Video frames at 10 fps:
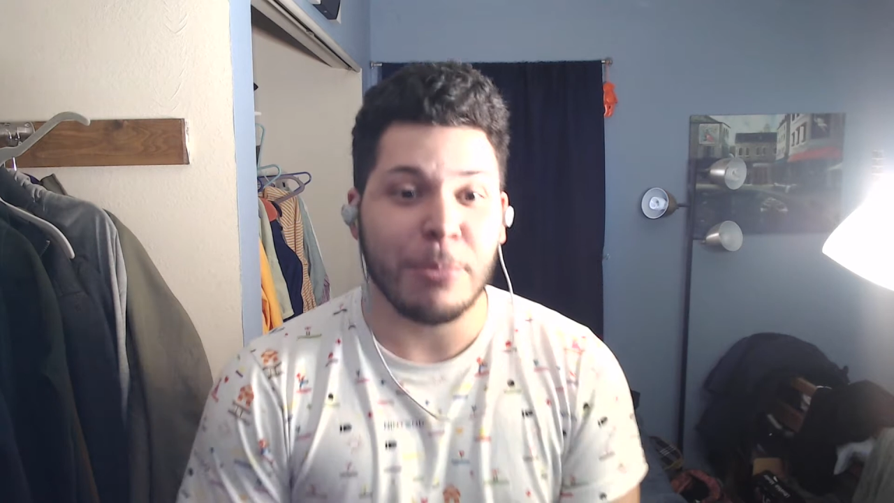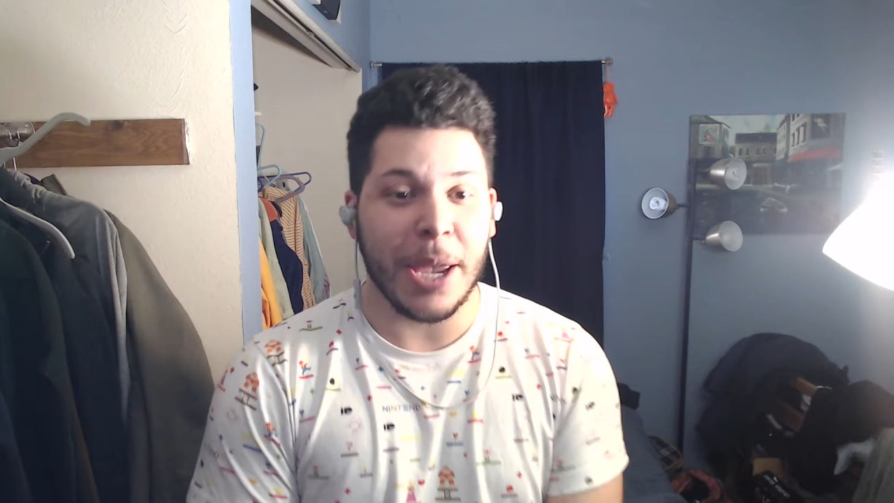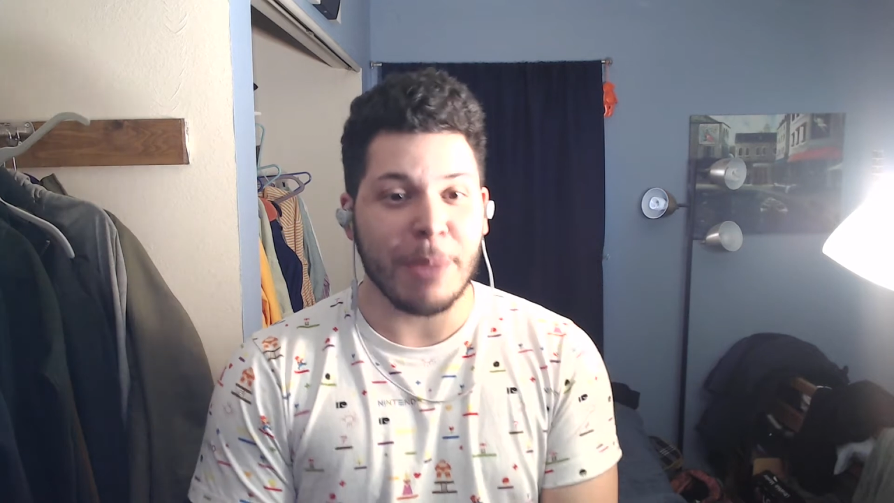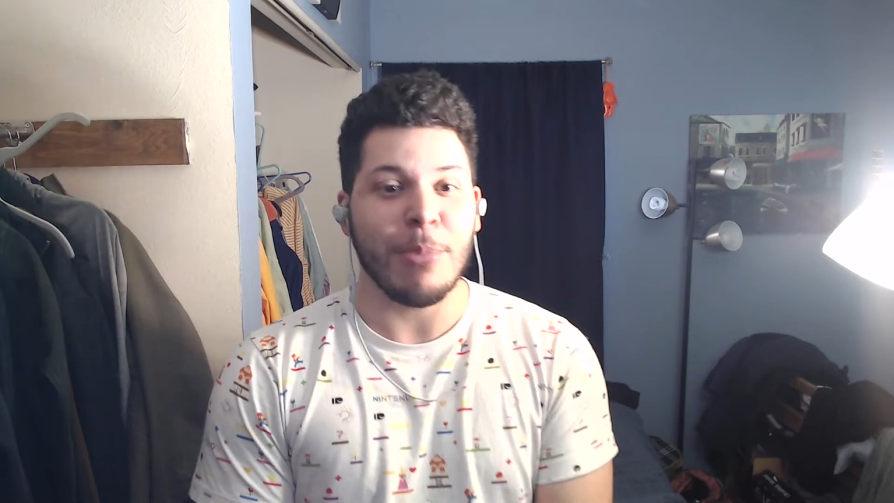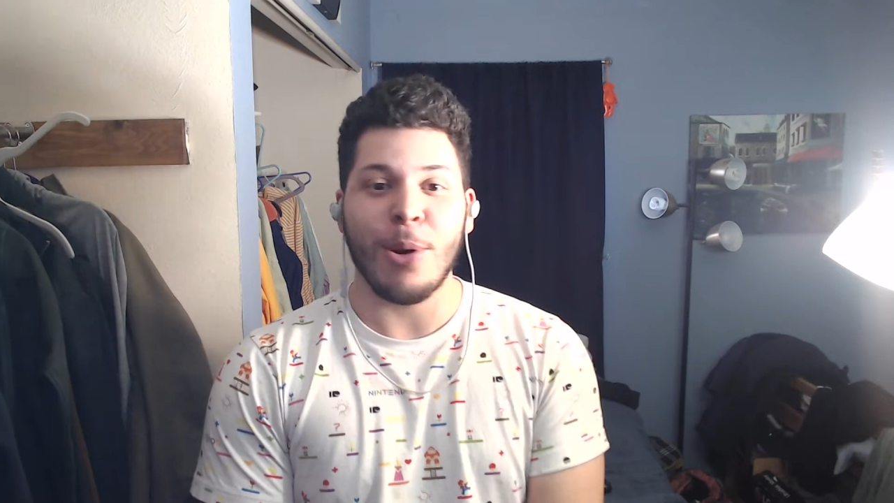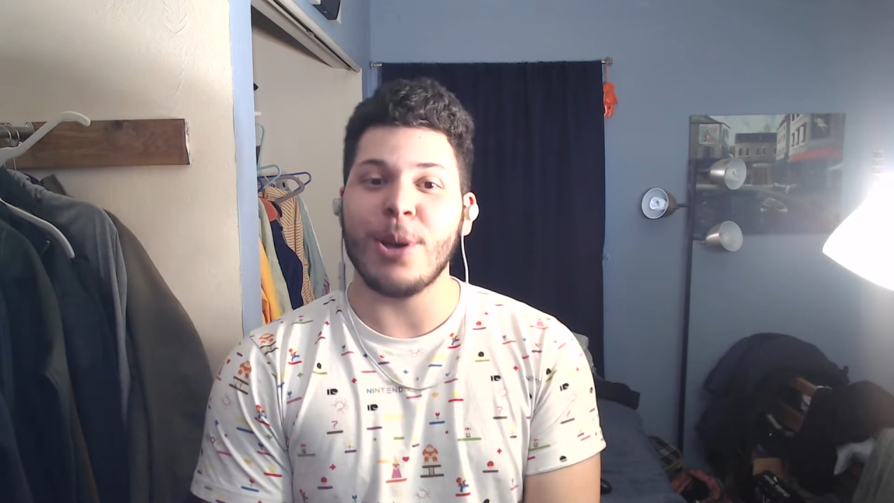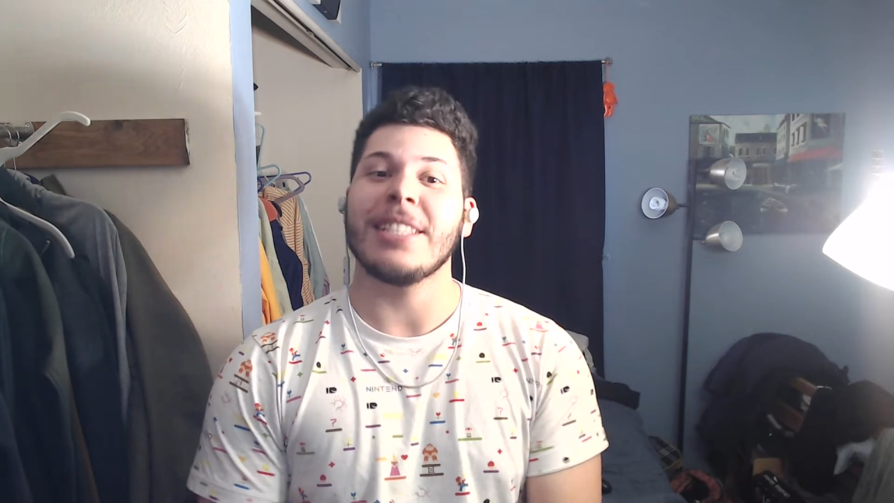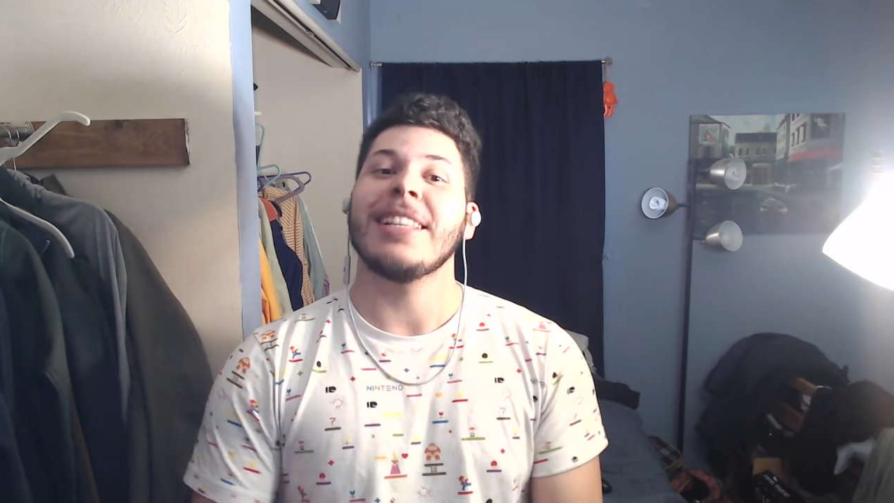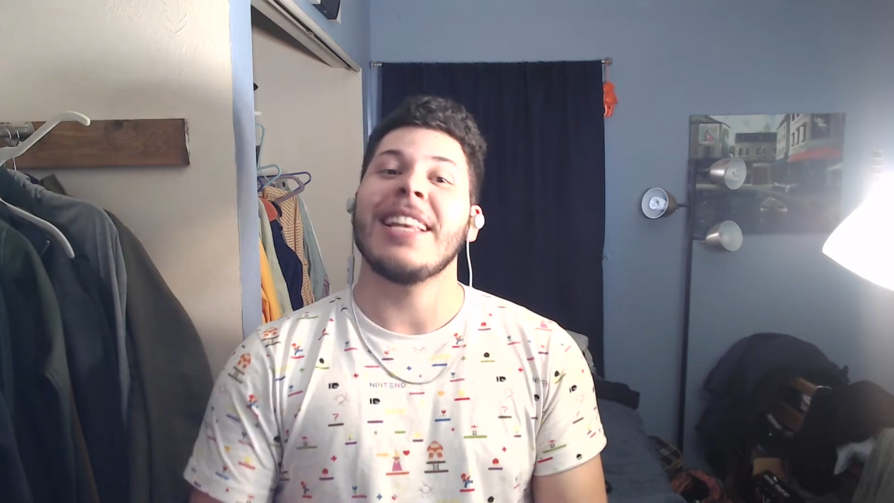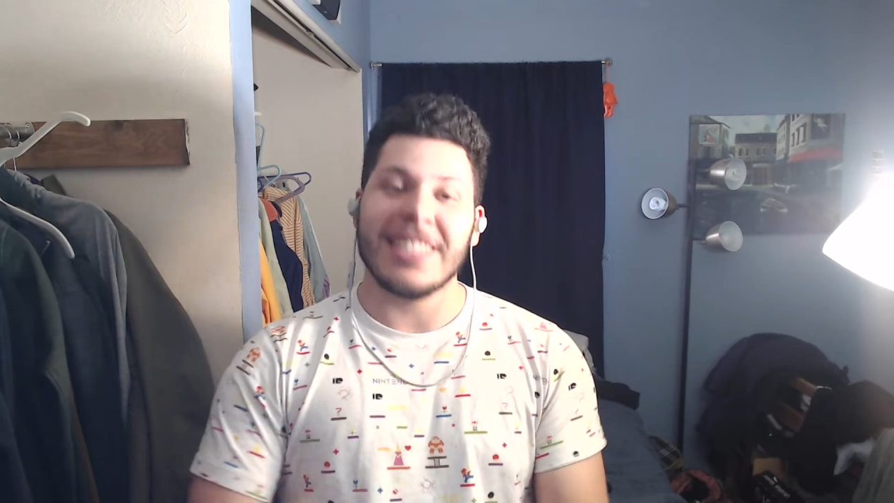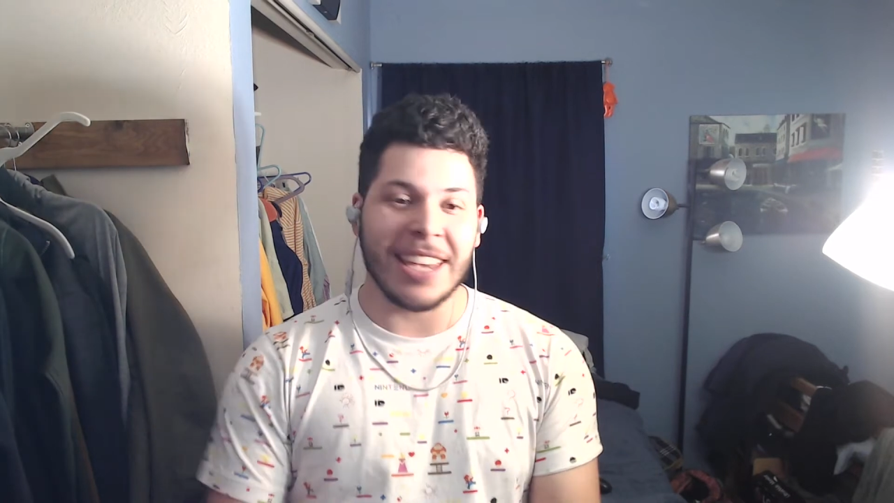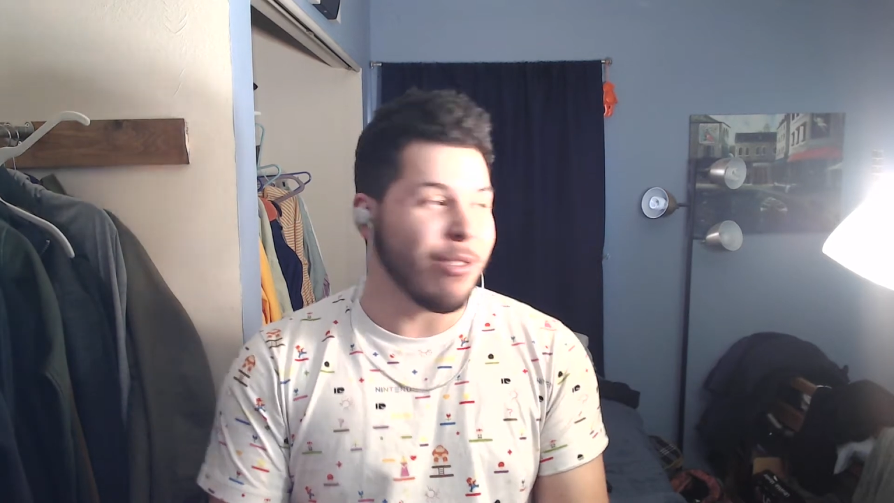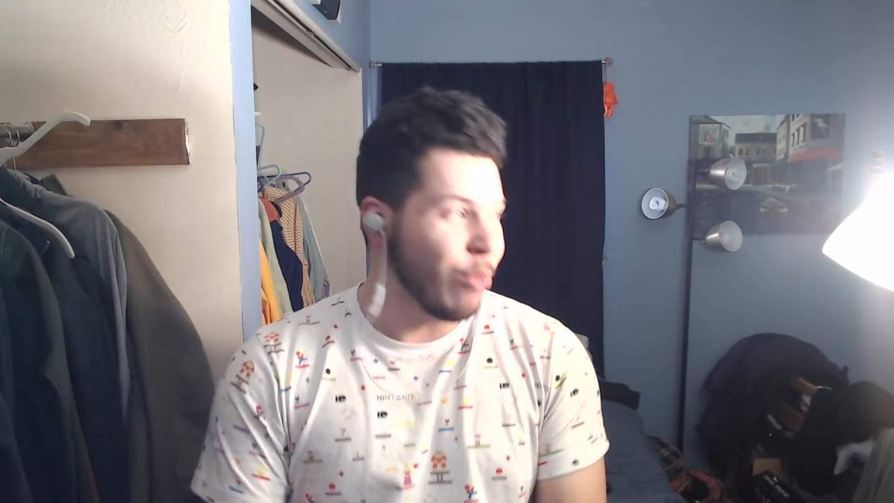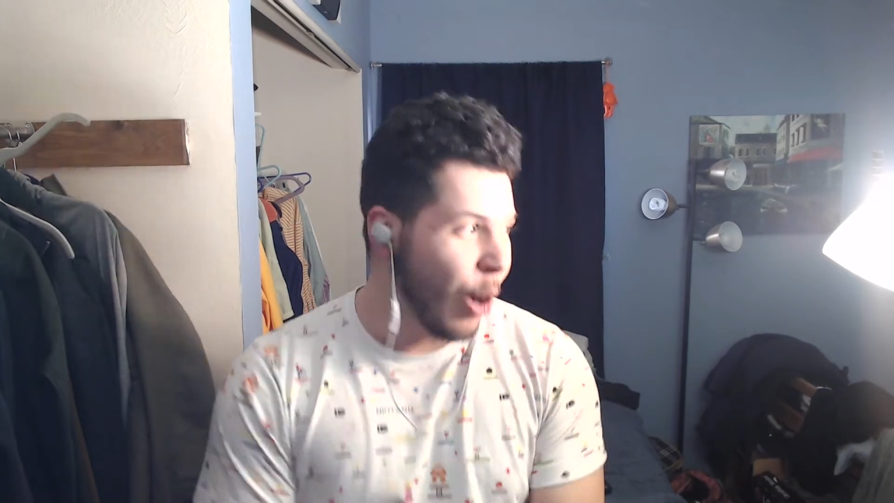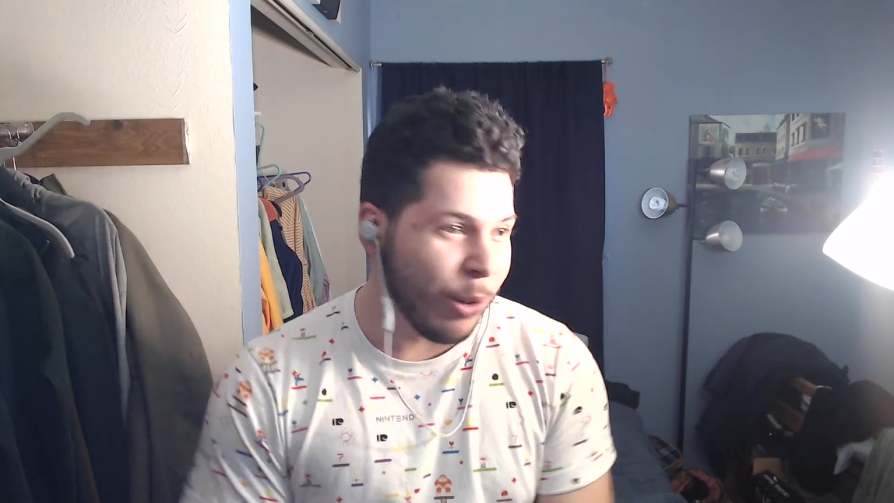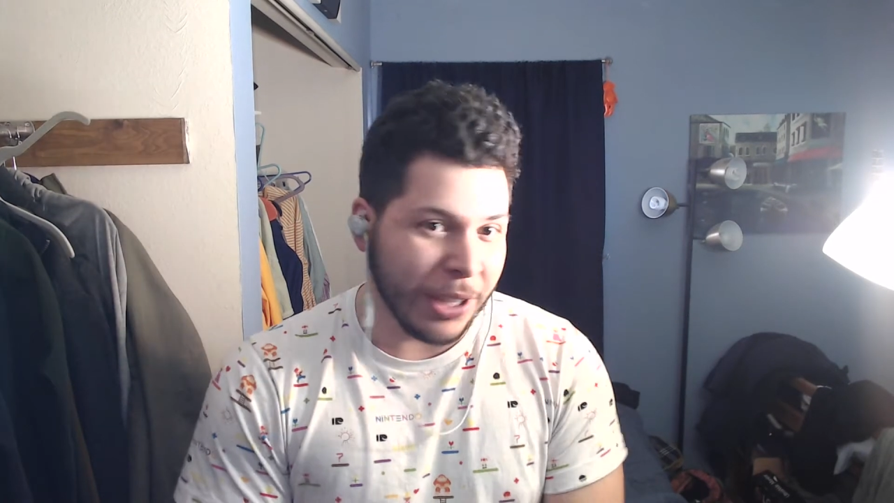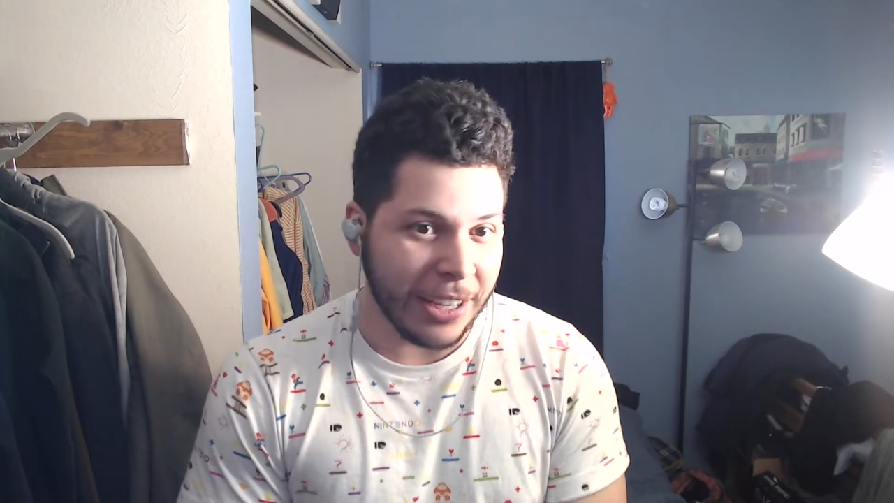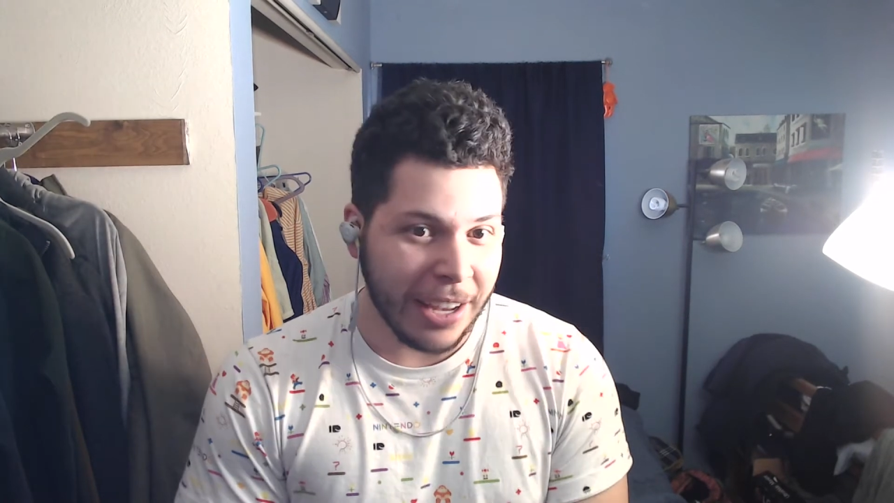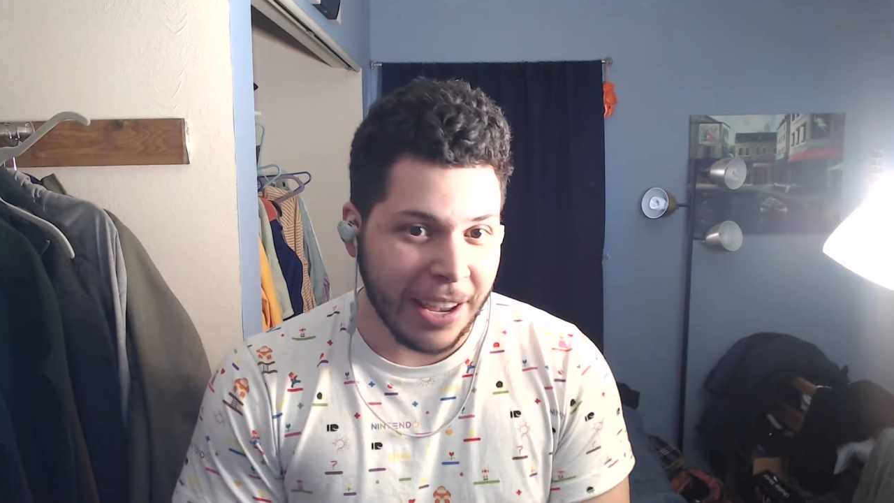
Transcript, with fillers: big boys. Let's get rolling.